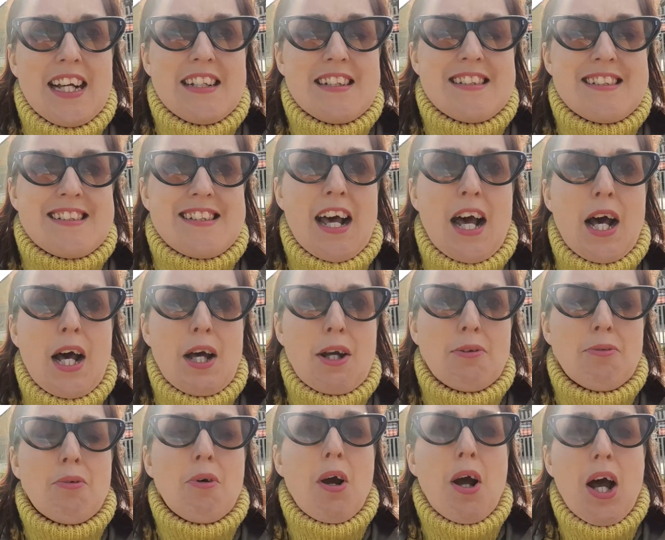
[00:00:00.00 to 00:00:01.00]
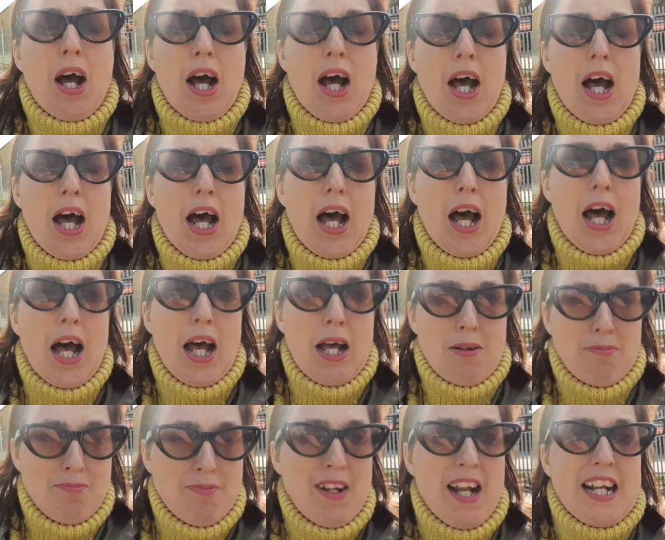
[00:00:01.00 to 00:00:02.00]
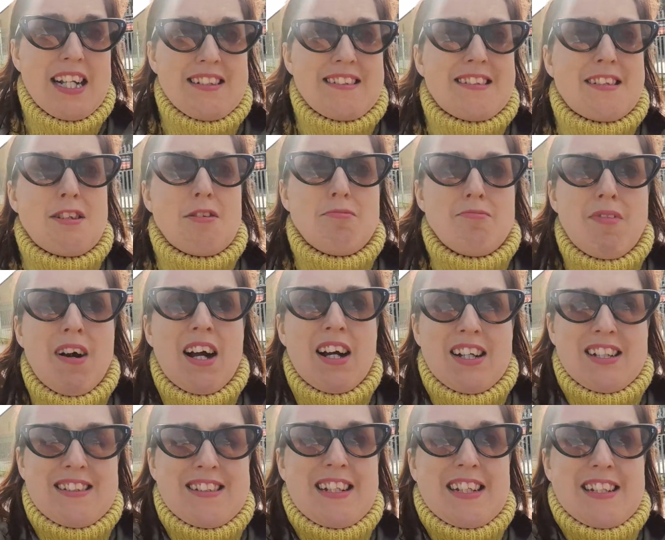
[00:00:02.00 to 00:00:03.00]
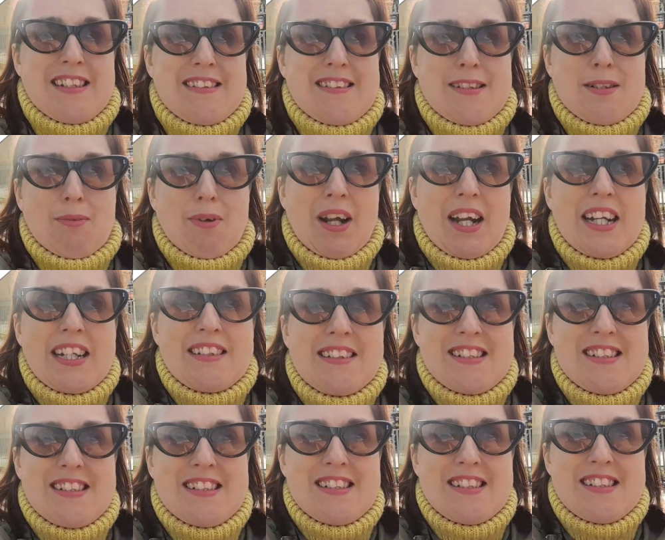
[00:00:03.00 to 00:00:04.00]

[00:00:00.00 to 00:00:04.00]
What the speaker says: So let's jump right into it.